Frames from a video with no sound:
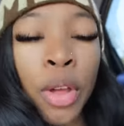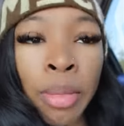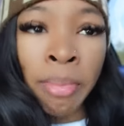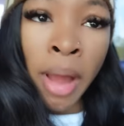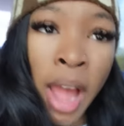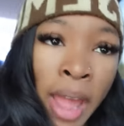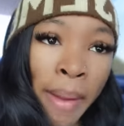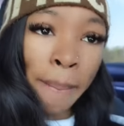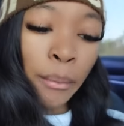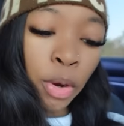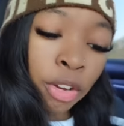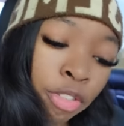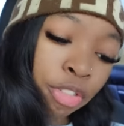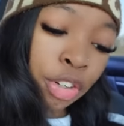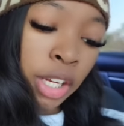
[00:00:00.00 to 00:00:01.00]
with my
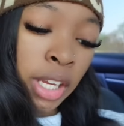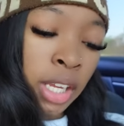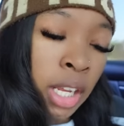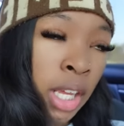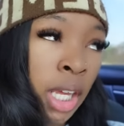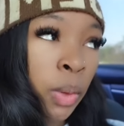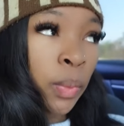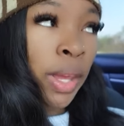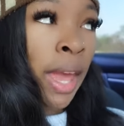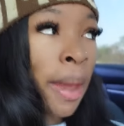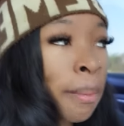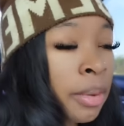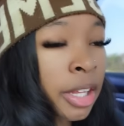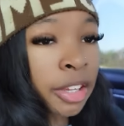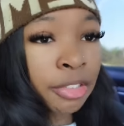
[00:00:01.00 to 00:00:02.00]
boyfriend and we
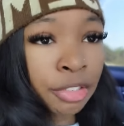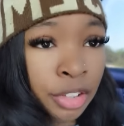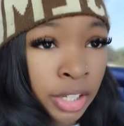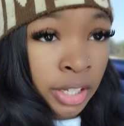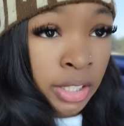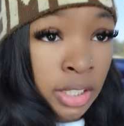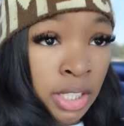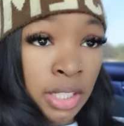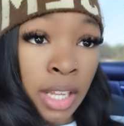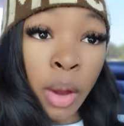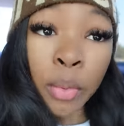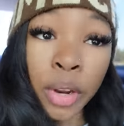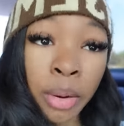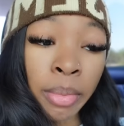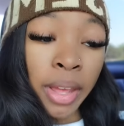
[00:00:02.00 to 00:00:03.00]
at Blend Friends because I
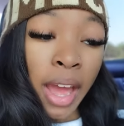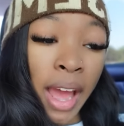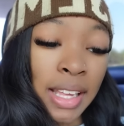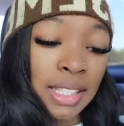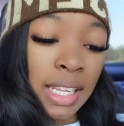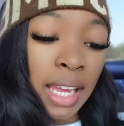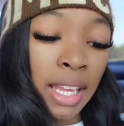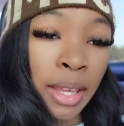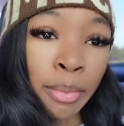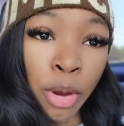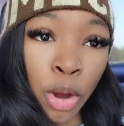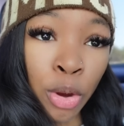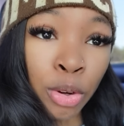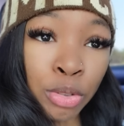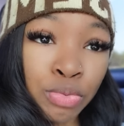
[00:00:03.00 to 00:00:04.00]
want to meet an acai
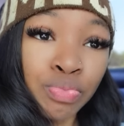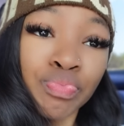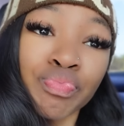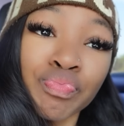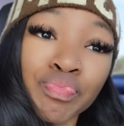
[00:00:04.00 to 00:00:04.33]
bowl.